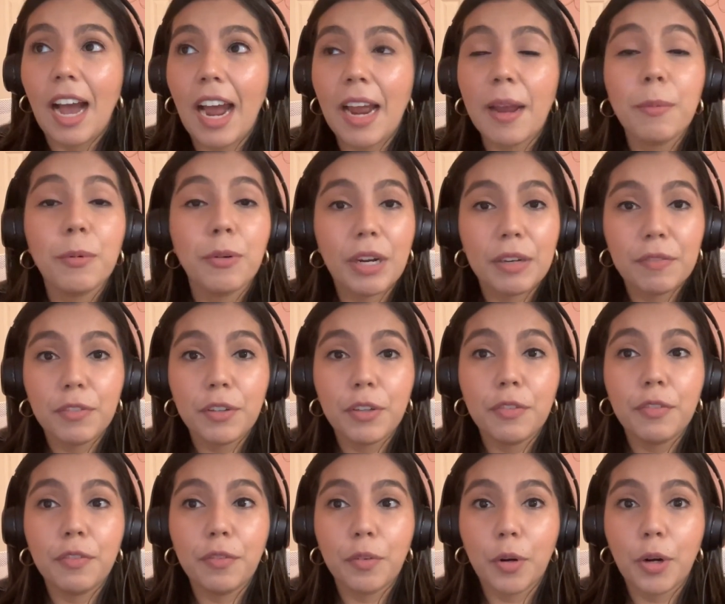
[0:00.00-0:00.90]
I am
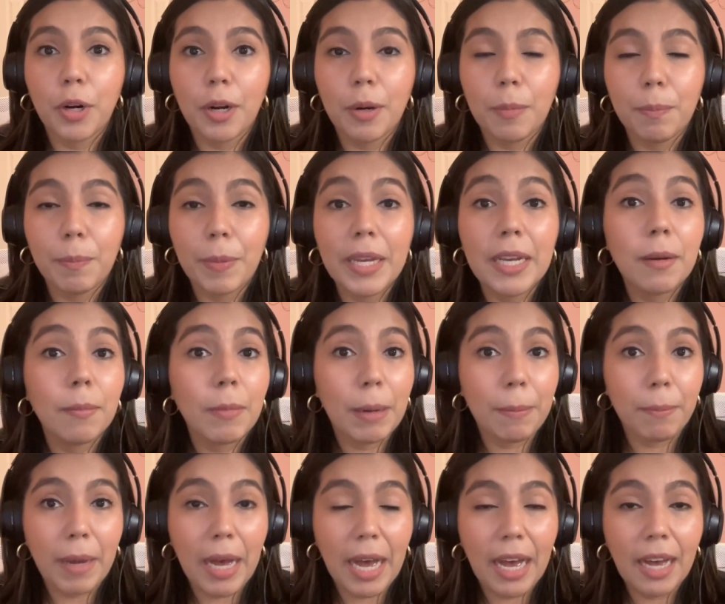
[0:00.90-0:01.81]
grateful for being a
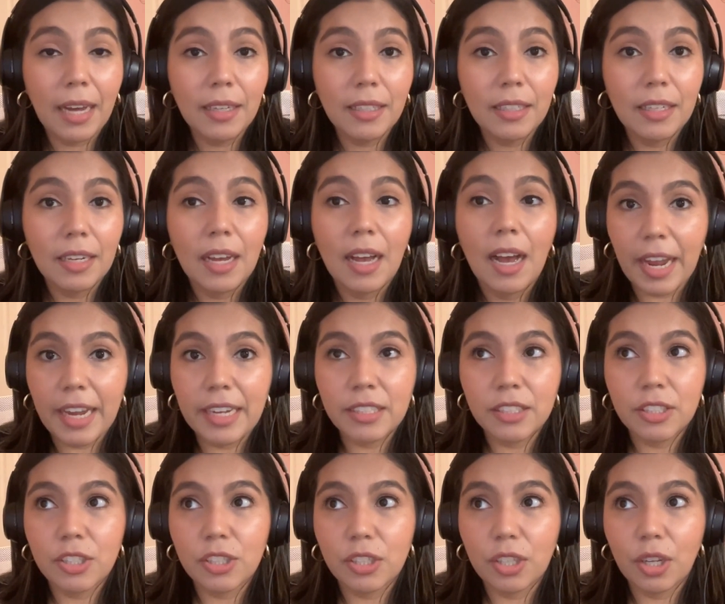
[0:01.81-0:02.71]
mama.
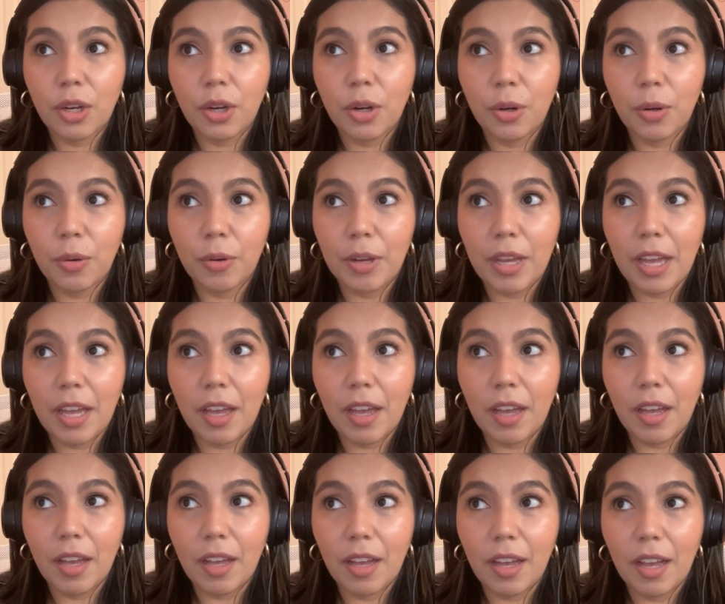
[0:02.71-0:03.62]
And so
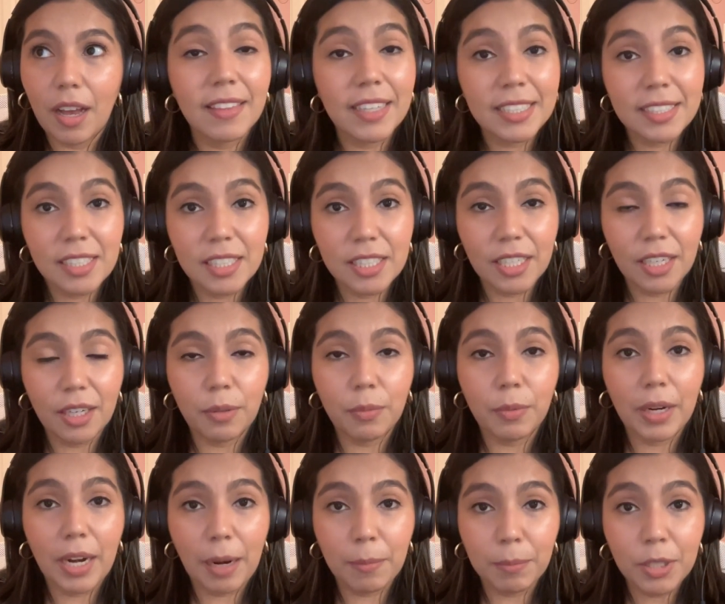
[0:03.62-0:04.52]
this year,
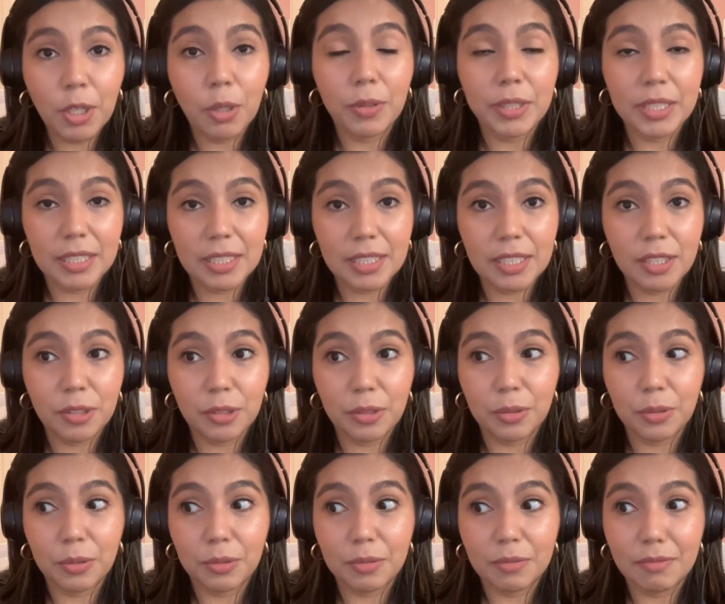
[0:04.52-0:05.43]
what I'm going
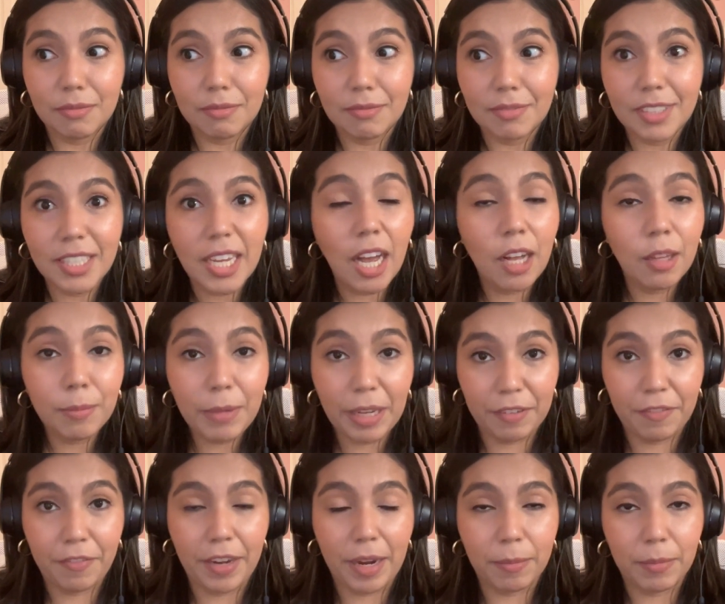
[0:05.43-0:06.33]
to tell
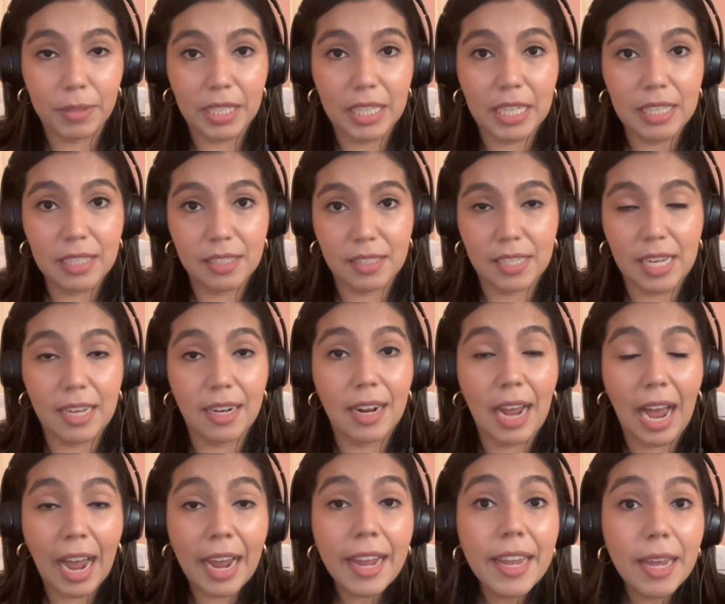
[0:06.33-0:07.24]
my family is
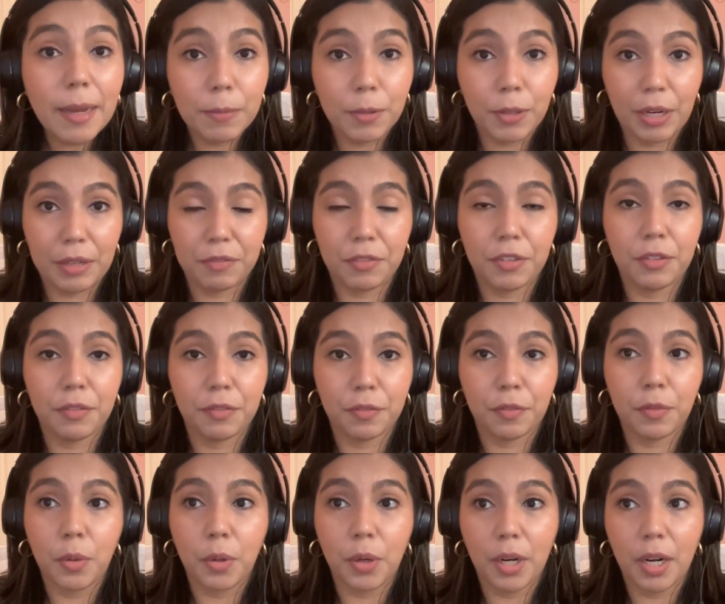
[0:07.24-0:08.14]
that I am grateful
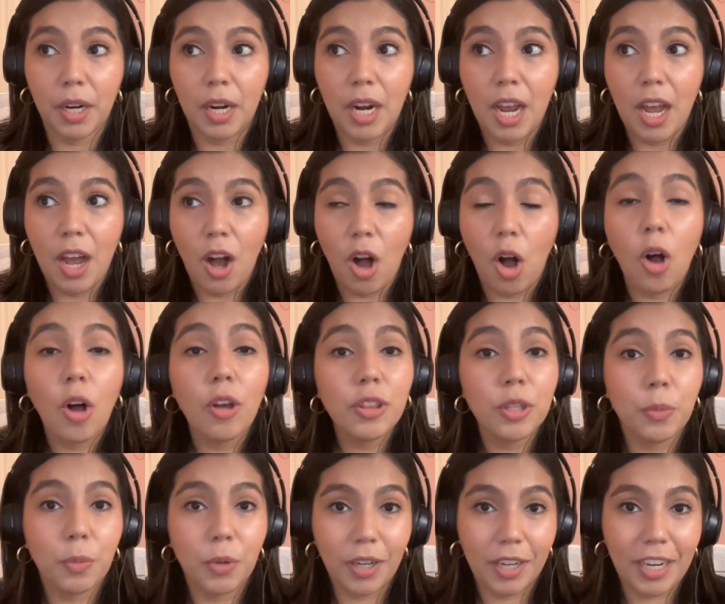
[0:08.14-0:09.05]
for
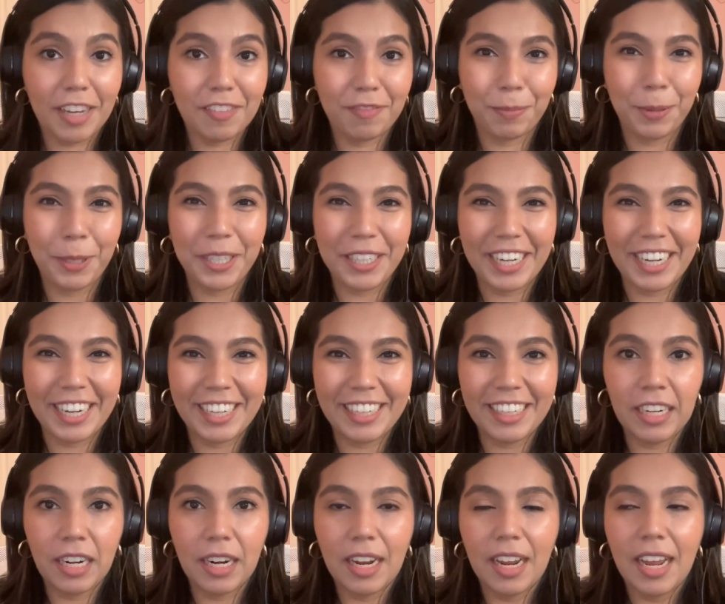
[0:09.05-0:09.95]
all the work I've put
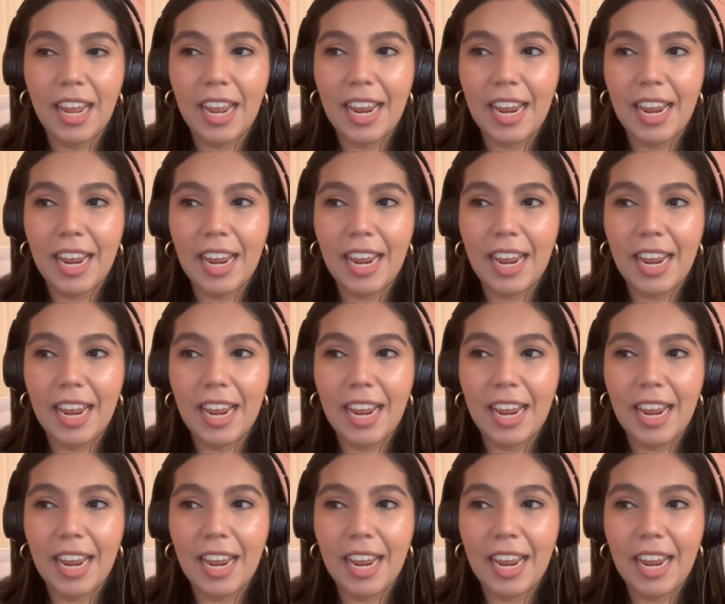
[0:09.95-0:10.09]
in,